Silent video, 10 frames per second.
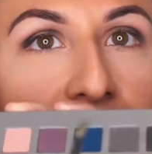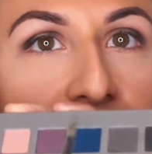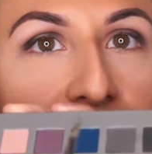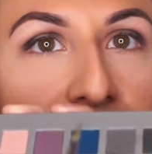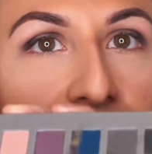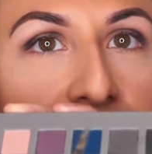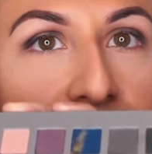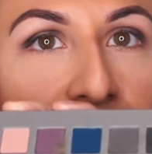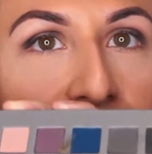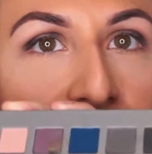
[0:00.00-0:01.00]
Now
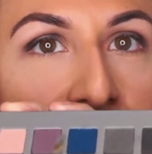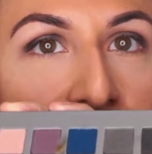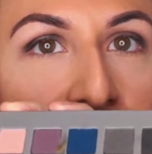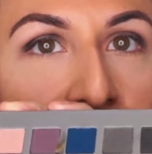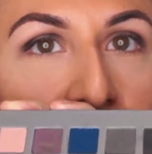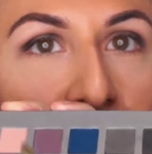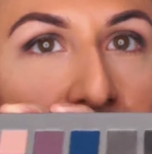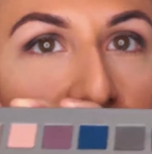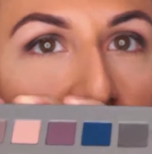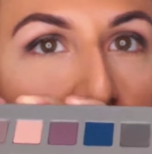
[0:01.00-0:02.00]
my favorite
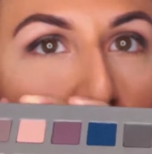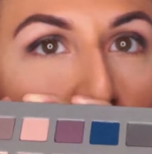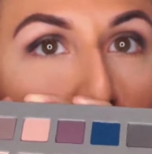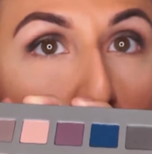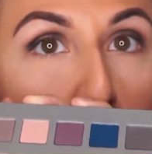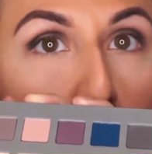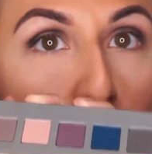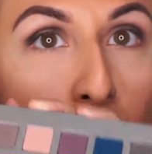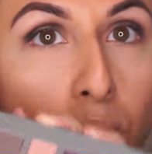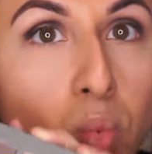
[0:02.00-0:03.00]
part,
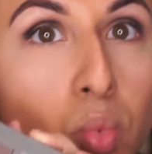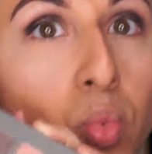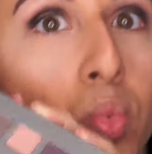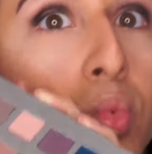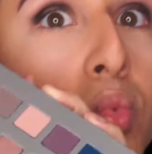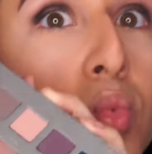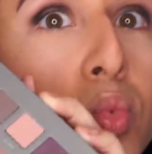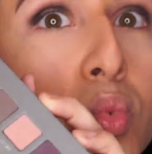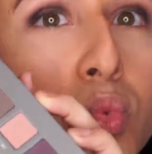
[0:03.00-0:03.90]
I'm going to go in and get